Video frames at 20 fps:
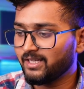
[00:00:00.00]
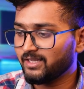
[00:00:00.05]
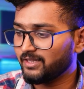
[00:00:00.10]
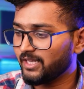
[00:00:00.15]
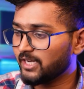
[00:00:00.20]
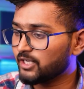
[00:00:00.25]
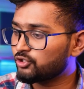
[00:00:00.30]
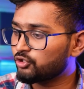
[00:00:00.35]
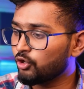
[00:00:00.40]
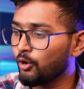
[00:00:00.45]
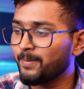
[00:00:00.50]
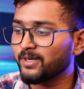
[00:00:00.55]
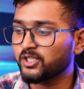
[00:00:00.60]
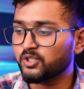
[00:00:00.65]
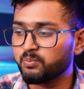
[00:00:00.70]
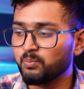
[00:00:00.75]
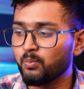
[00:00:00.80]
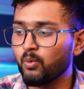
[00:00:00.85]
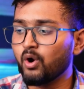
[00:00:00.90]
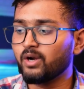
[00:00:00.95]
There's so
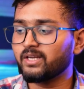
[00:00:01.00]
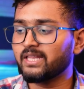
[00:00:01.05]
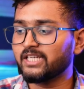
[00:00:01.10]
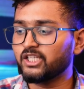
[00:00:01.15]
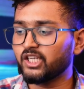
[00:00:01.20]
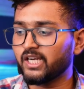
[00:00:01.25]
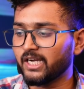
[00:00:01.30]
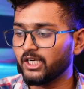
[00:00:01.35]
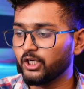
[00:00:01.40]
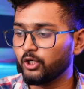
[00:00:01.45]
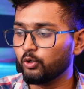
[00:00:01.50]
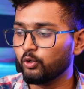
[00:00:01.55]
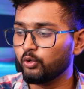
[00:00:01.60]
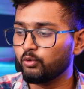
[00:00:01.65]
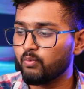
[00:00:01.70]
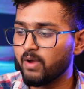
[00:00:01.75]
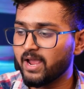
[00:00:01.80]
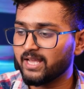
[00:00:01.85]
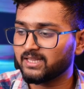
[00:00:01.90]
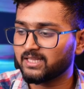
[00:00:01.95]
much more that you can do
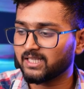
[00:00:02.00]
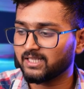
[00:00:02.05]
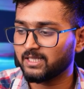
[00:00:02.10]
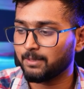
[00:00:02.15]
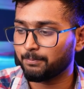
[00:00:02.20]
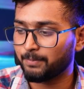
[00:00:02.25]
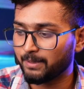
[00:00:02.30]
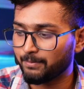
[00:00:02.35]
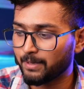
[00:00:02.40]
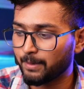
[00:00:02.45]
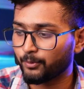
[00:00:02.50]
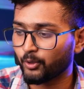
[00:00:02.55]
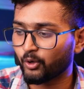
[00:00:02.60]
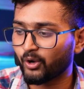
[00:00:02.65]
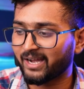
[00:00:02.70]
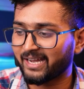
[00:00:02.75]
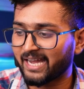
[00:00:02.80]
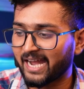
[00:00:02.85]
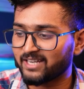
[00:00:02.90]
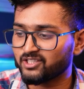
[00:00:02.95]
with the Premiere Pro
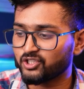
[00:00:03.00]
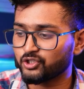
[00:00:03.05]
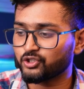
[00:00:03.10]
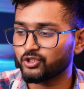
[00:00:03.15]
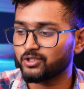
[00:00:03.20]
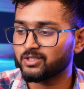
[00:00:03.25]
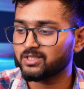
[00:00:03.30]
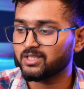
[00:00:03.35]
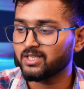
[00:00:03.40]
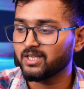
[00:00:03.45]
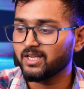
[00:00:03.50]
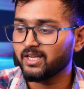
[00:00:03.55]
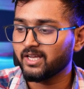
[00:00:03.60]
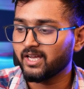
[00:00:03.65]
cut transitions.